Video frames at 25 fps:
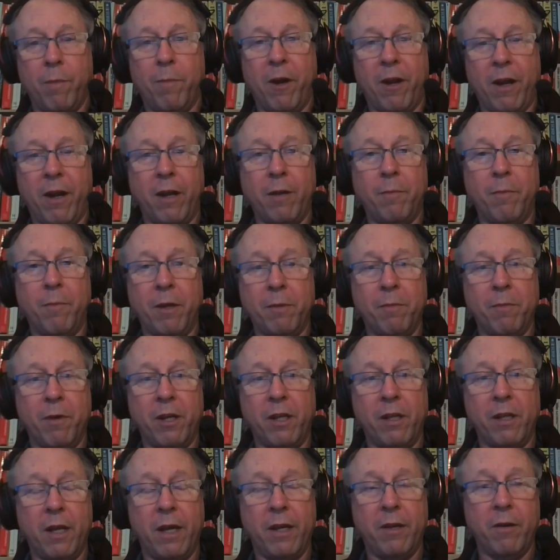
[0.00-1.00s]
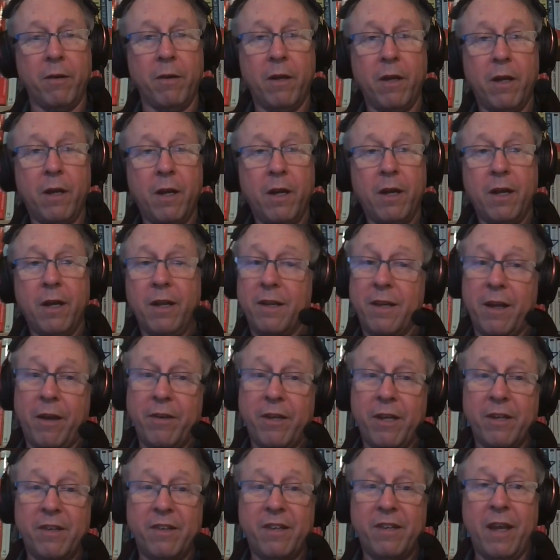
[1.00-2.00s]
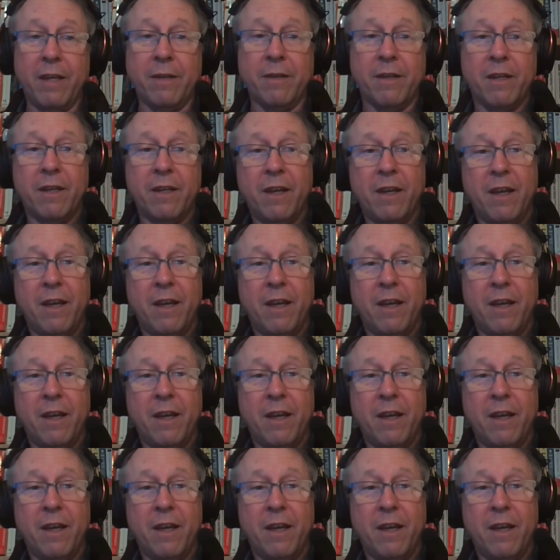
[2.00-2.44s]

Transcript: about how to make money later. Now you get 10.